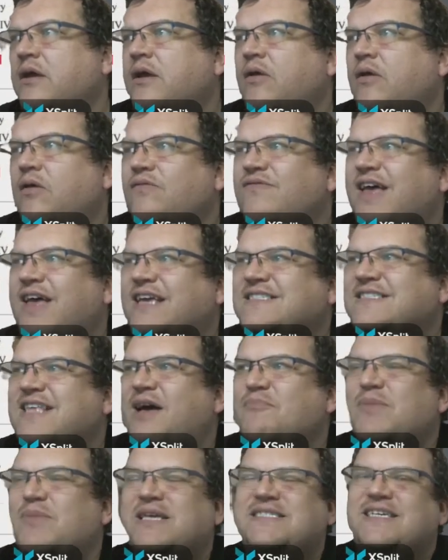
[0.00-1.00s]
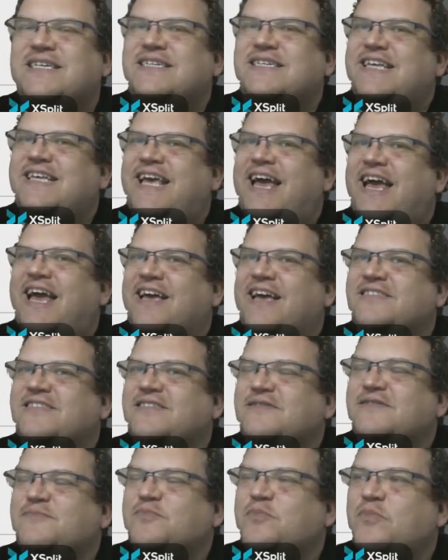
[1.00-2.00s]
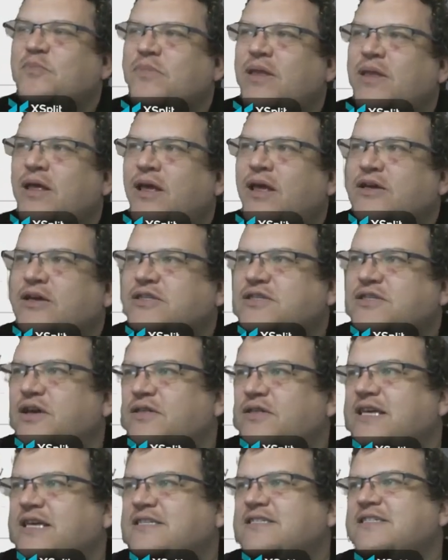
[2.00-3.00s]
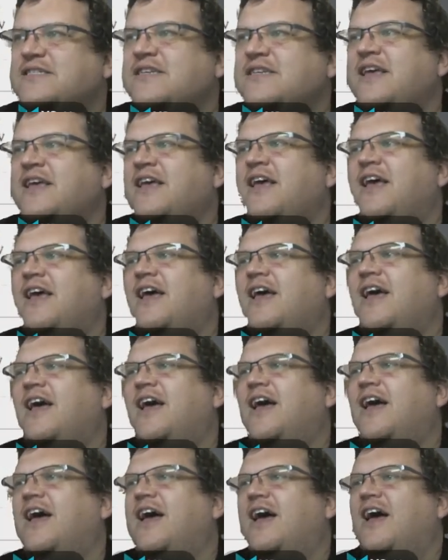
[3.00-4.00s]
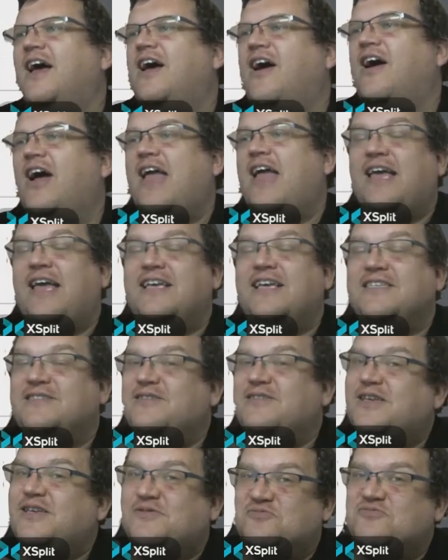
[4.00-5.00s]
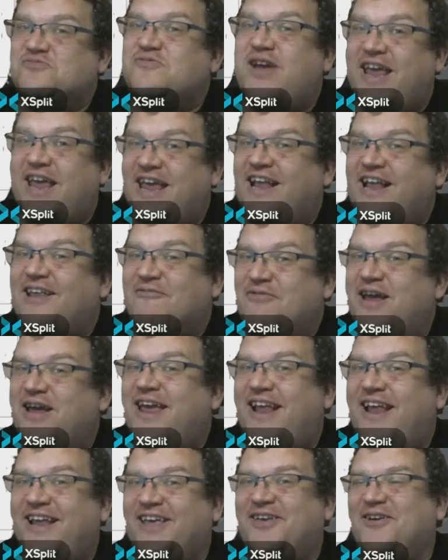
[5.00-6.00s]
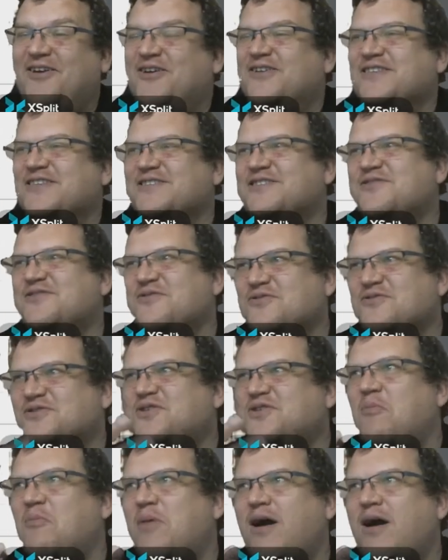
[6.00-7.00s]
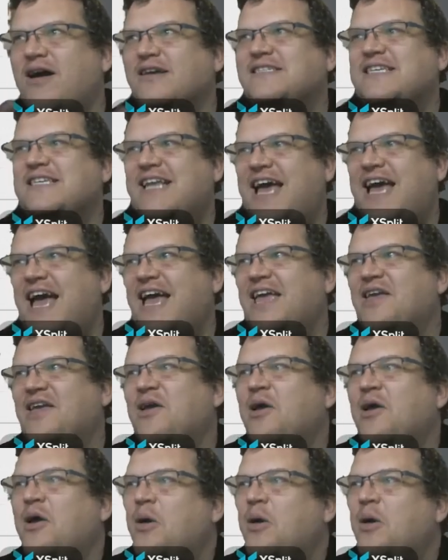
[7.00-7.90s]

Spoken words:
There's that missing dx. So this IA is really, really good and scores top marks in A,